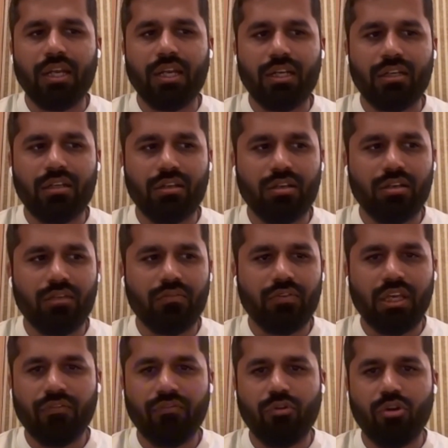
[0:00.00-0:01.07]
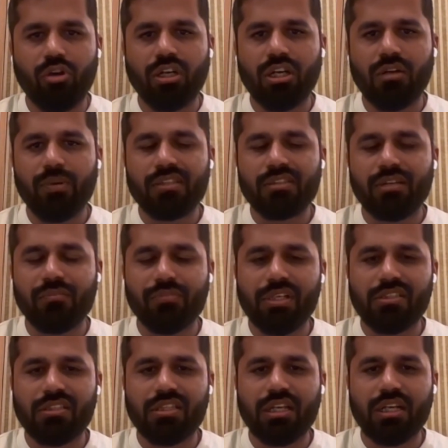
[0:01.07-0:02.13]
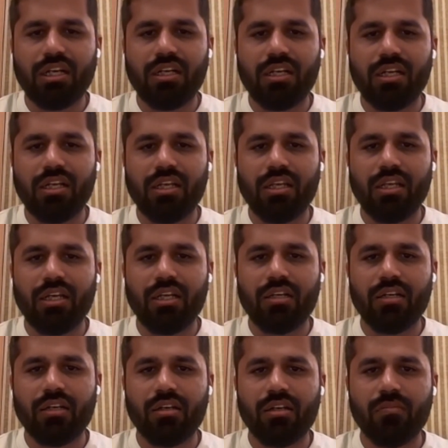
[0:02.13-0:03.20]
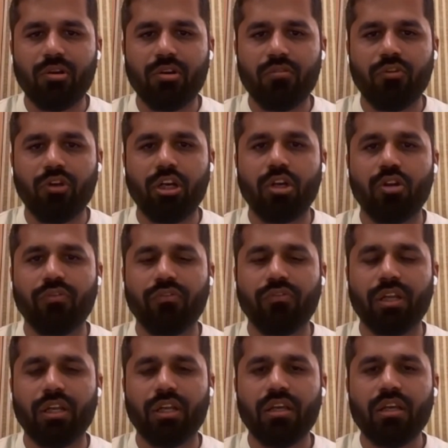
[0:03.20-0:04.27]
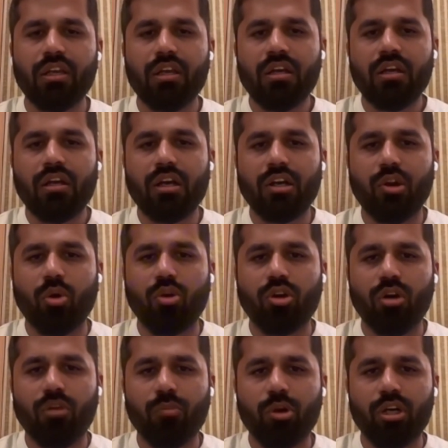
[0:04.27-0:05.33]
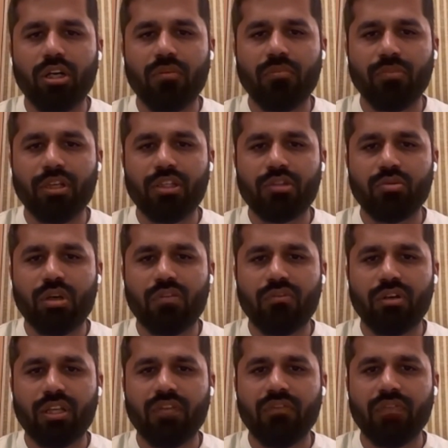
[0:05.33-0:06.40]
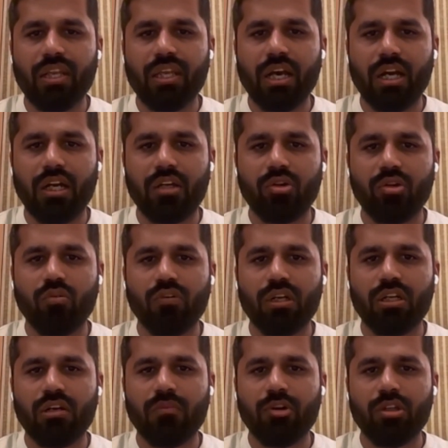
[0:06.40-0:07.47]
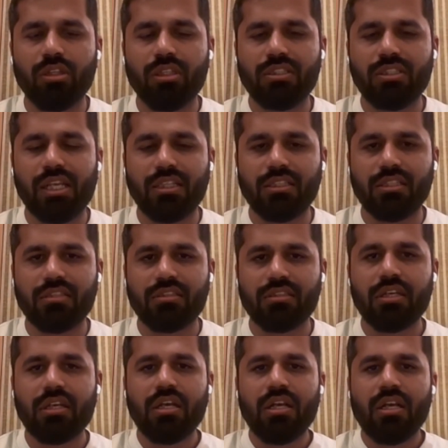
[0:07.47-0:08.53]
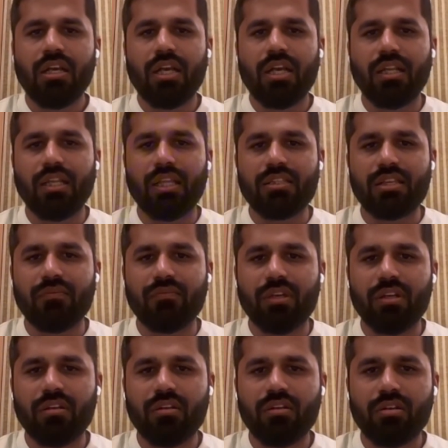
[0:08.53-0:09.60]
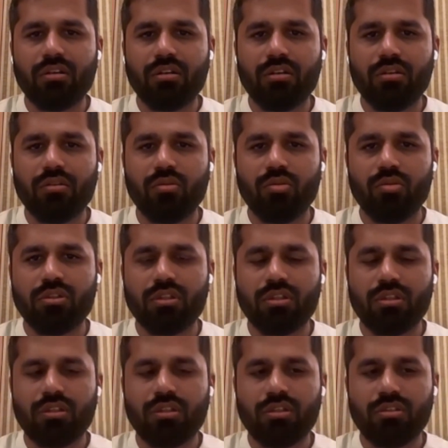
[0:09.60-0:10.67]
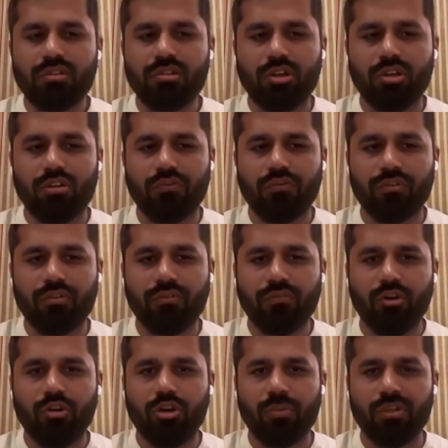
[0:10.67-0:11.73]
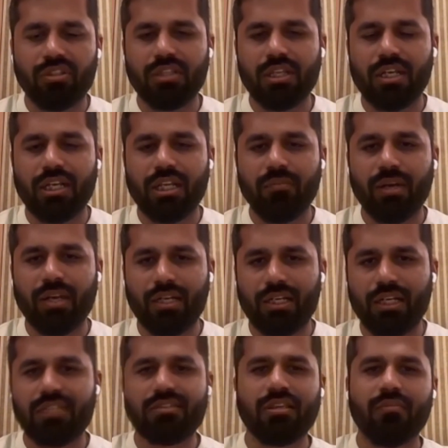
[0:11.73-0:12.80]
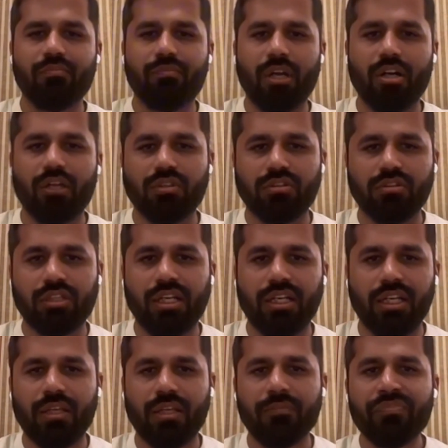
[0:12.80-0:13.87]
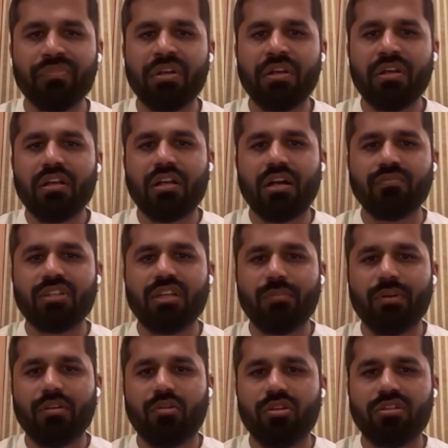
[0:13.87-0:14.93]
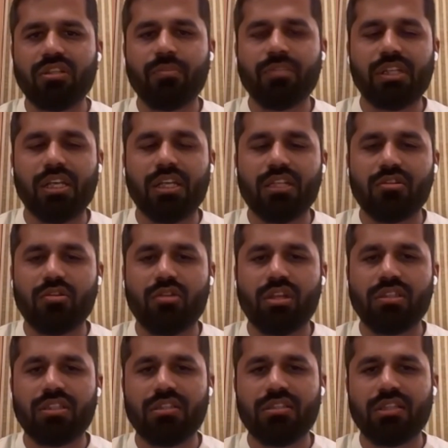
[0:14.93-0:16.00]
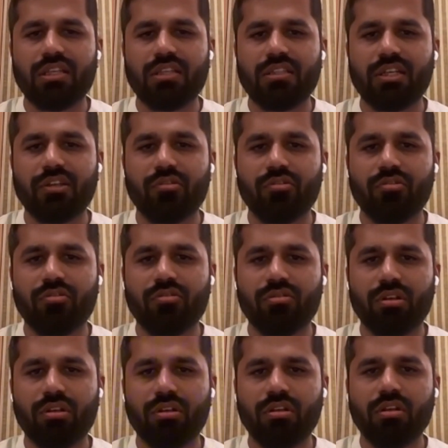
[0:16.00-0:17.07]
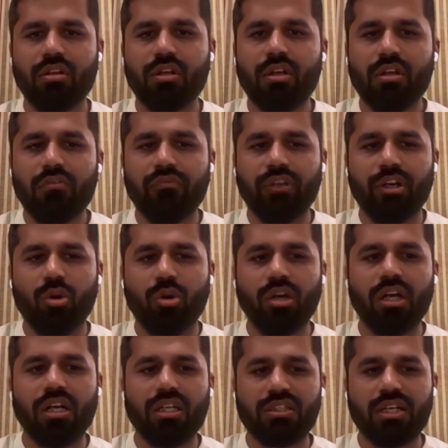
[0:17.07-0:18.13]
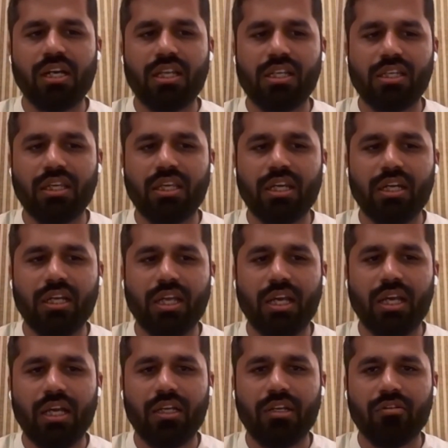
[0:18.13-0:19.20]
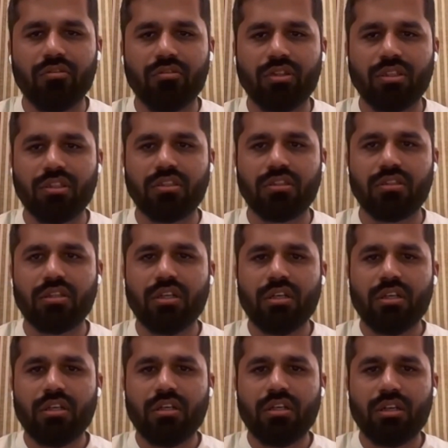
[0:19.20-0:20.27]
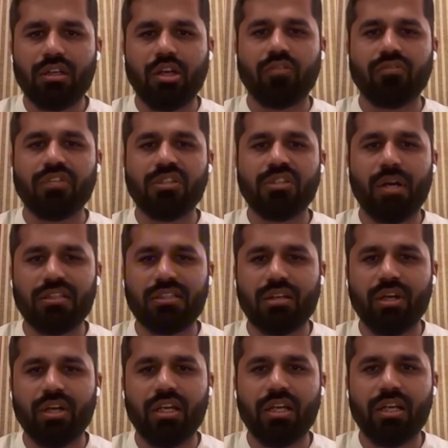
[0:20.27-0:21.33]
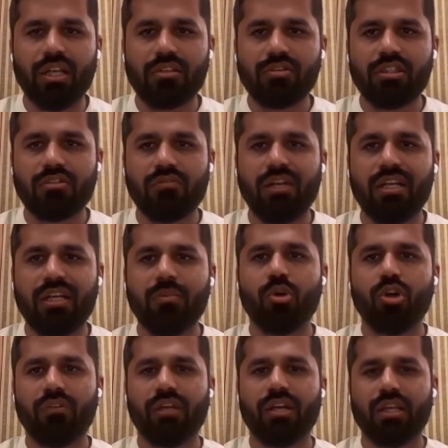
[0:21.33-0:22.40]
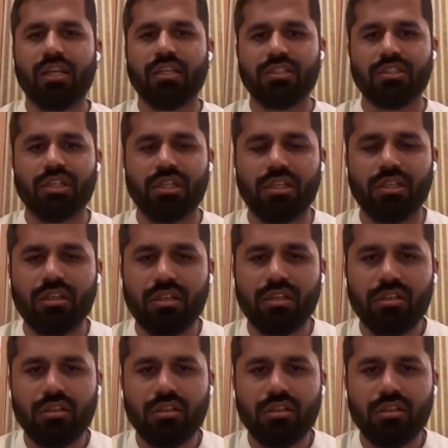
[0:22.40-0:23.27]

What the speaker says: that we have 400 plus companies in the country, and about 40 to 50 drone component companies who are working very hard to overcome all these challenges. And then someone who's a sort of followed personality by at least some part of the society comes up and holds up a Chinese drone and just says that, we don't understand anything in India, and, this is none of these parts are made in India. So it's quite demotivating, essentially.